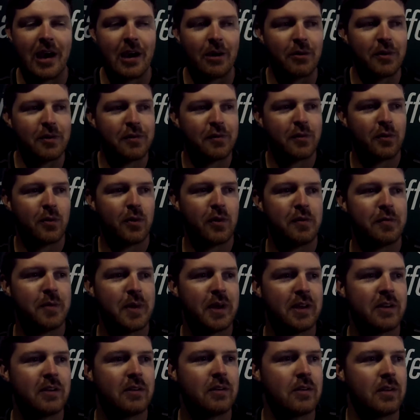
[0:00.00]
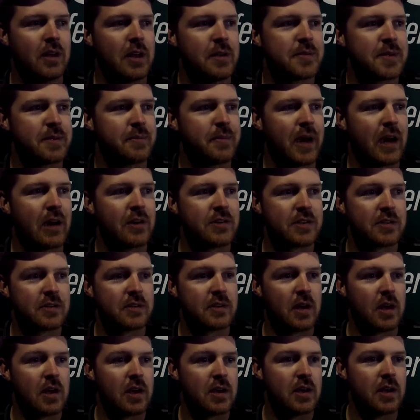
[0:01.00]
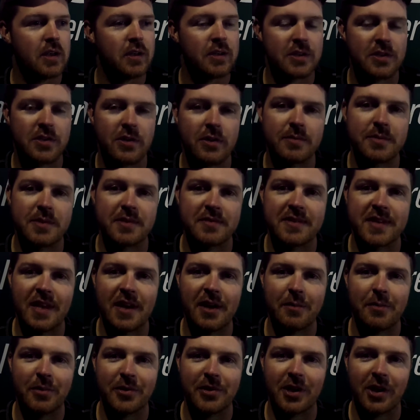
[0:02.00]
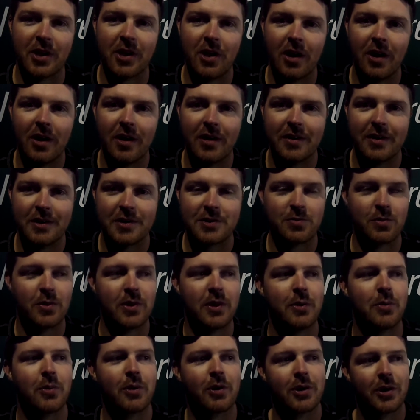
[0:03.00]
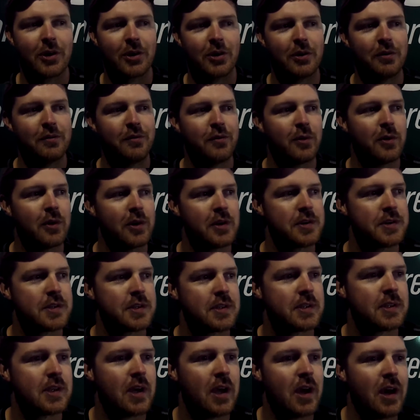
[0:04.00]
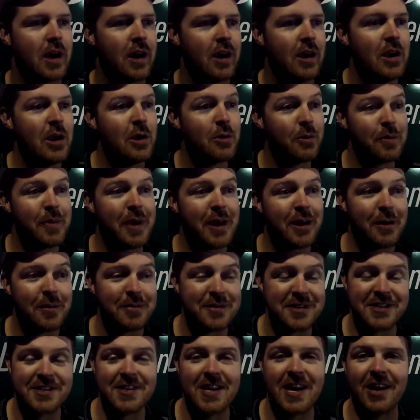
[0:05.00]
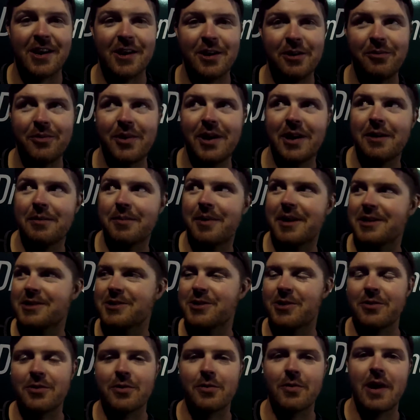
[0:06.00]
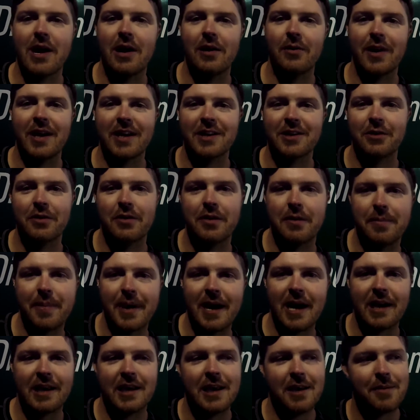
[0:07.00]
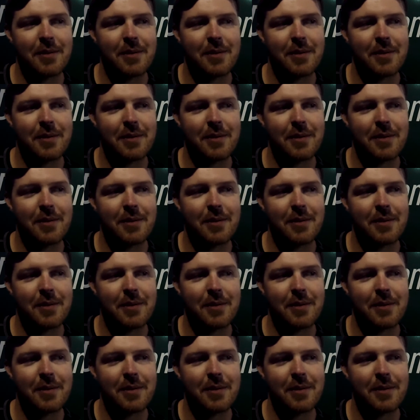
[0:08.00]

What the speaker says: Yeah, we've made leaps and bounds in the terms of setup with the car, and it's really working good for us. We made it up to second. We ended up getting turned around. We had to go to the back.